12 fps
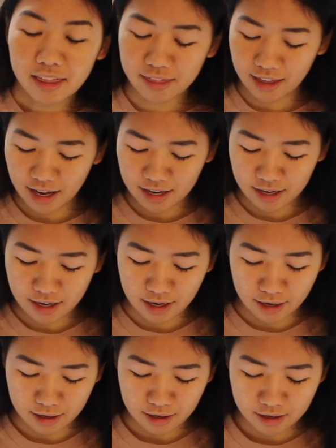
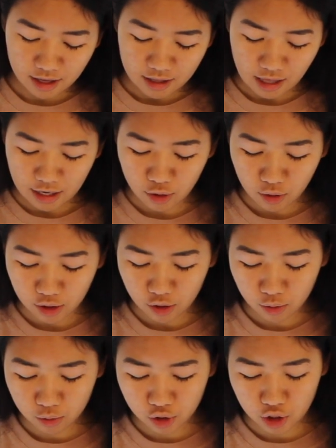that you can
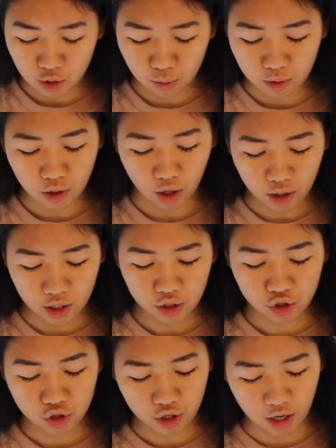use to
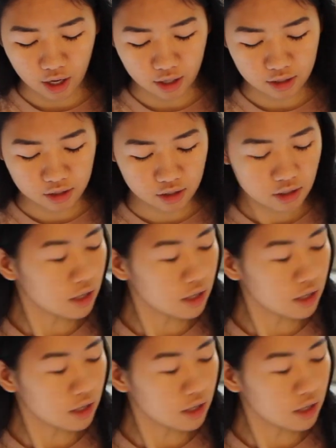garnish and